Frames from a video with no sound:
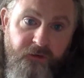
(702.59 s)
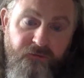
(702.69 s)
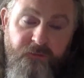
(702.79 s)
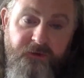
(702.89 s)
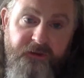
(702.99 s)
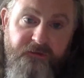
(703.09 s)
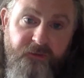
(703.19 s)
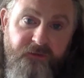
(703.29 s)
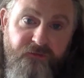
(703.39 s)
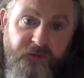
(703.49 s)
from days
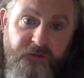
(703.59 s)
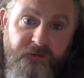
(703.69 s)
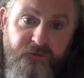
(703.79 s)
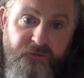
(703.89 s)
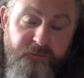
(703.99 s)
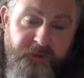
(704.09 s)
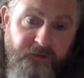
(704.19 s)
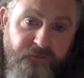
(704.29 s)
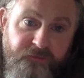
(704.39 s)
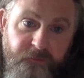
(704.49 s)
when the village was made
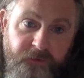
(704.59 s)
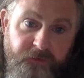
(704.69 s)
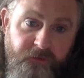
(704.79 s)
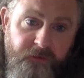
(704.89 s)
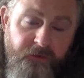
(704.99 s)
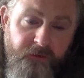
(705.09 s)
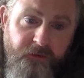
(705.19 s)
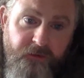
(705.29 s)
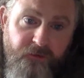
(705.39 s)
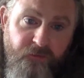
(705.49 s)
of summer,
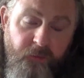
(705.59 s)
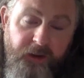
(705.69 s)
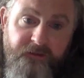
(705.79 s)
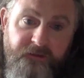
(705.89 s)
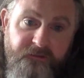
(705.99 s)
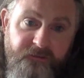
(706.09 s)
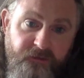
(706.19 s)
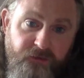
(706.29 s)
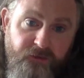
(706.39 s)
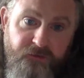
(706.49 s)
from land
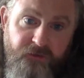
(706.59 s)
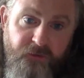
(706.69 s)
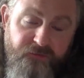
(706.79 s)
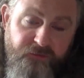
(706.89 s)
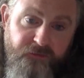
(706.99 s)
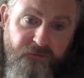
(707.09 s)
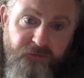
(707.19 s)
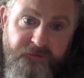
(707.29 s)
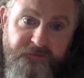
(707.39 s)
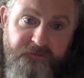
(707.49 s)
that cut you off at the
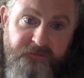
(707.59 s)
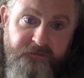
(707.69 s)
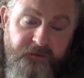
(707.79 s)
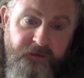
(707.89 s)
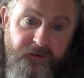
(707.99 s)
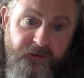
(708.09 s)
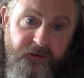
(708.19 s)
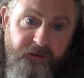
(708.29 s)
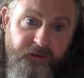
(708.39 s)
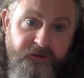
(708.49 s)
wrist,
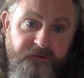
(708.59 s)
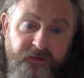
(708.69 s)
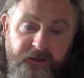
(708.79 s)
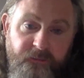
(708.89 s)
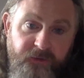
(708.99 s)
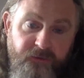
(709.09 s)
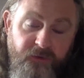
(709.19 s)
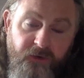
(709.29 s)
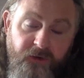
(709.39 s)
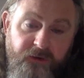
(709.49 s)
in a time you
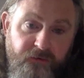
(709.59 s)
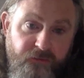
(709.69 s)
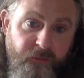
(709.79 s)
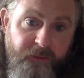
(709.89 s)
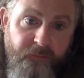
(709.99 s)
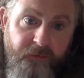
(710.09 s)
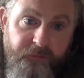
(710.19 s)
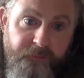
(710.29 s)
no longer remember.